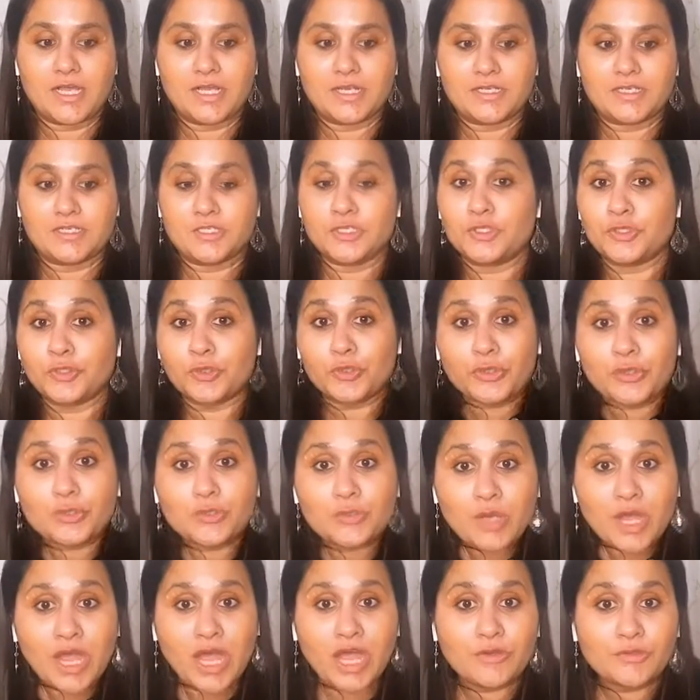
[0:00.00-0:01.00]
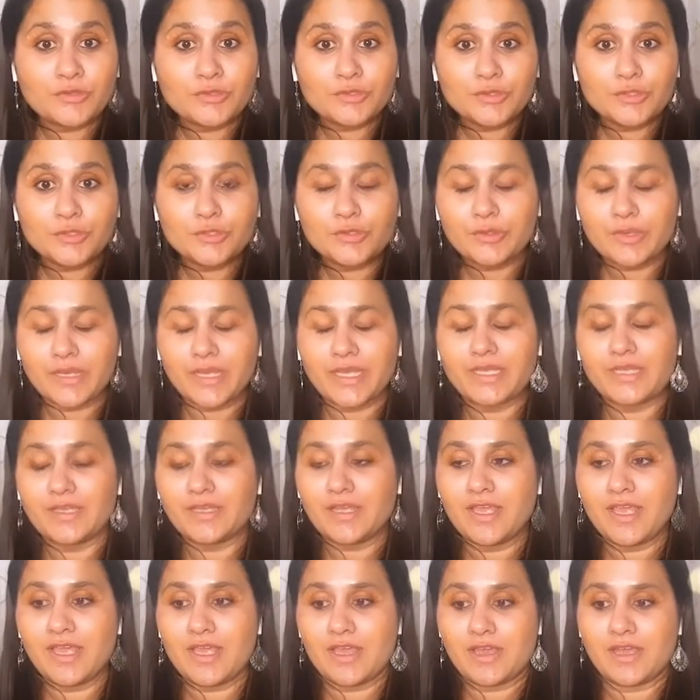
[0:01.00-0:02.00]
show you how to do it.
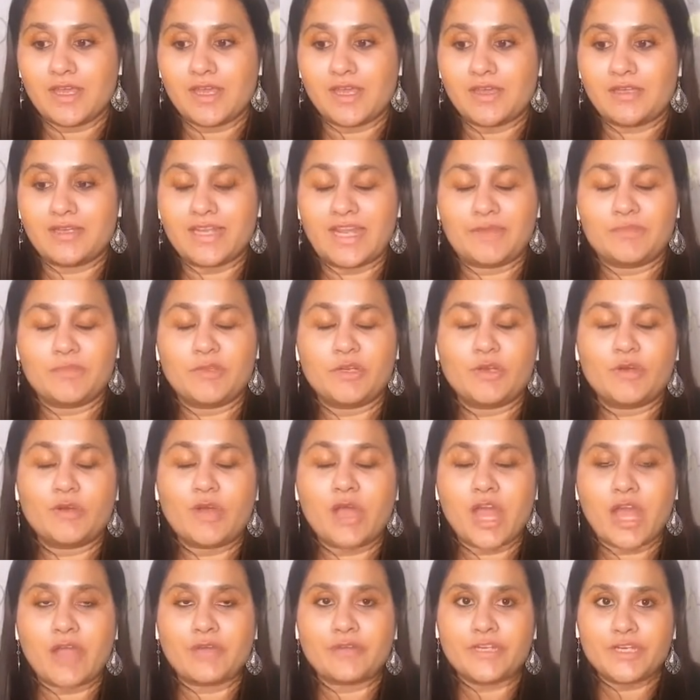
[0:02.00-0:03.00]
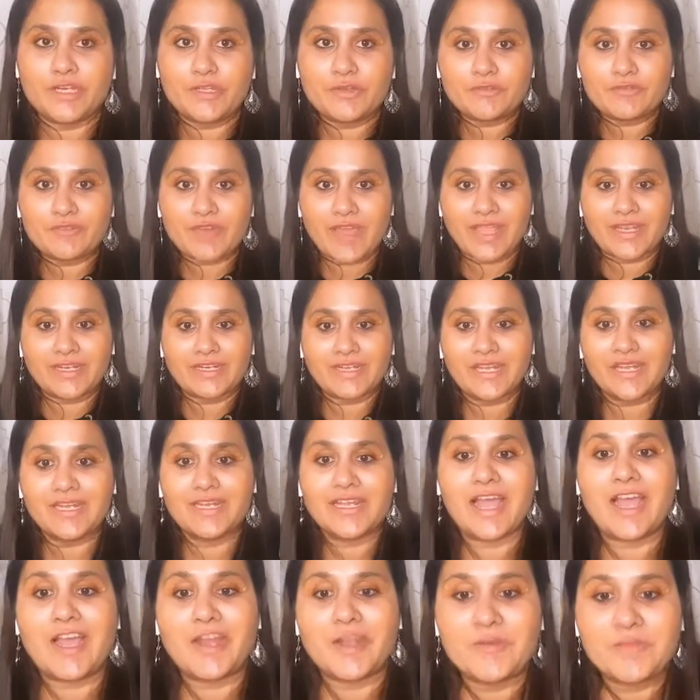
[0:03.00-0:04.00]
Let me know how did you find it.
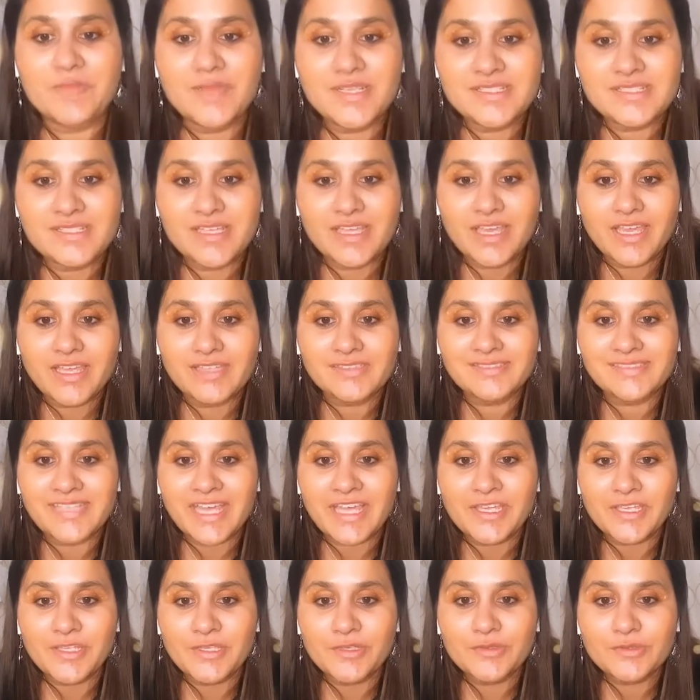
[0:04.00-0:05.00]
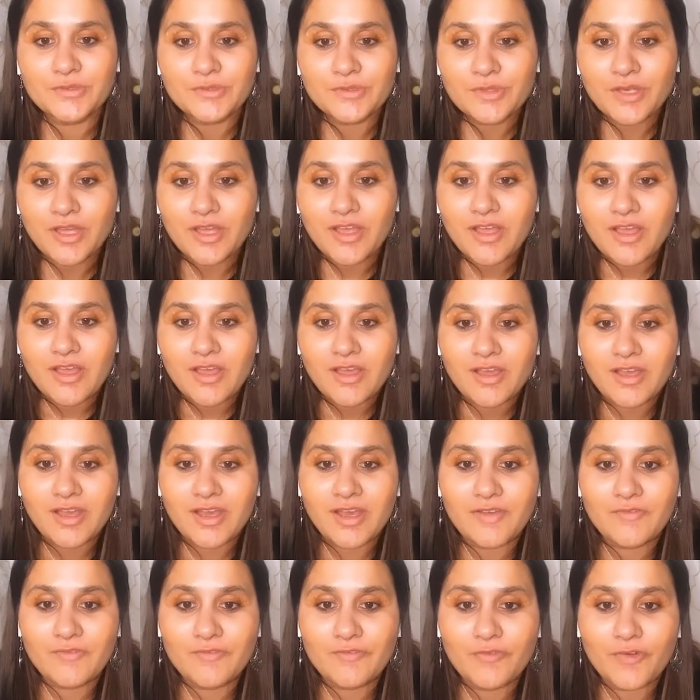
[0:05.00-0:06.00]
Army says thank you
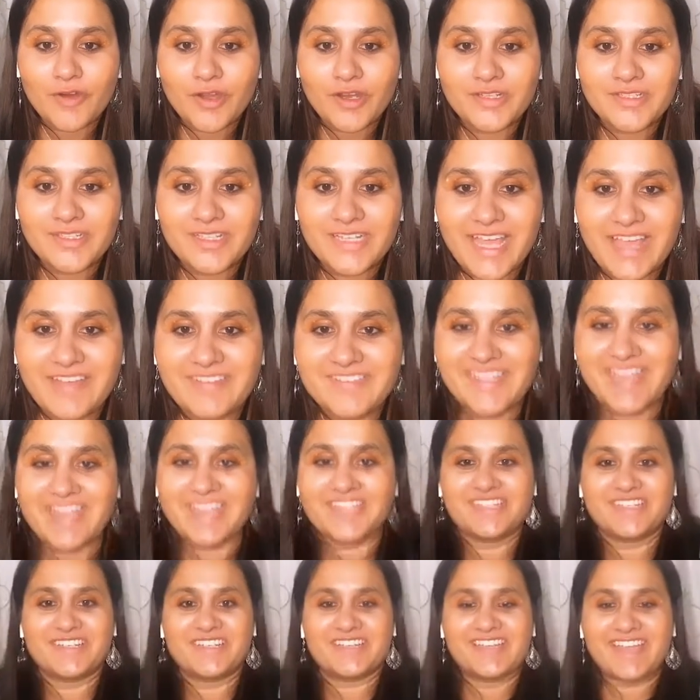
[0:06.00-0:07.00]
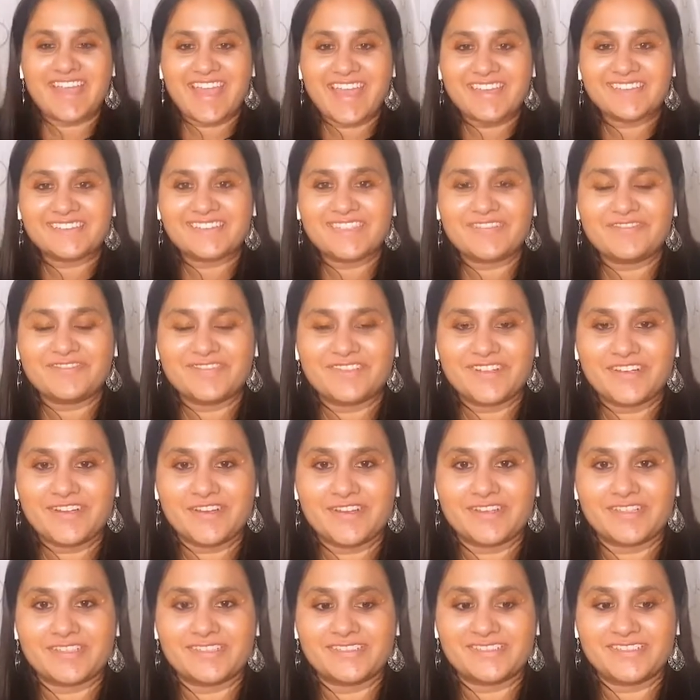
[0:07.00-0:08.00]
for the live session. Yes, of
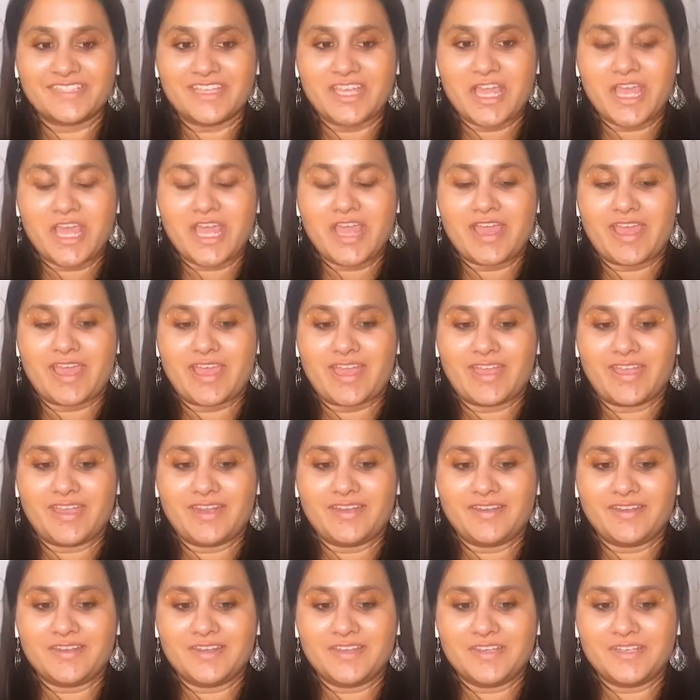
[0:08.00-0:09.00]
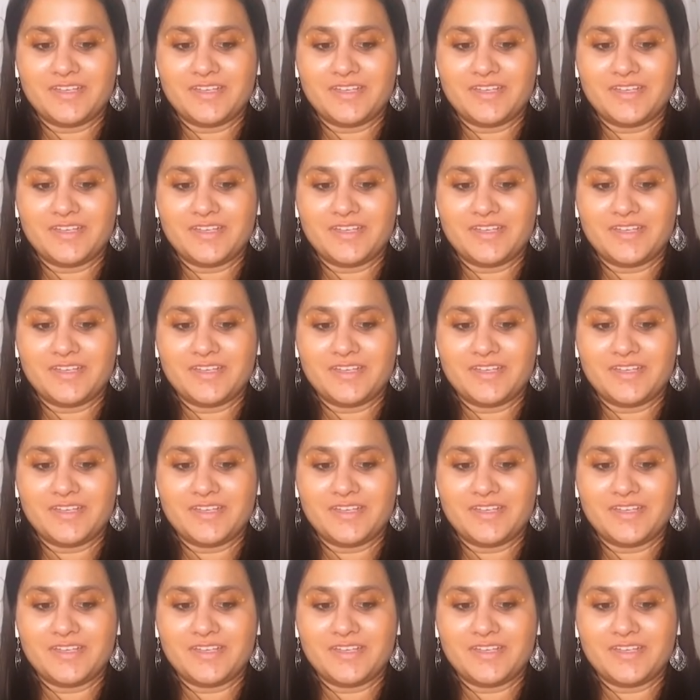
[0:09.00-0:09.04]
course. And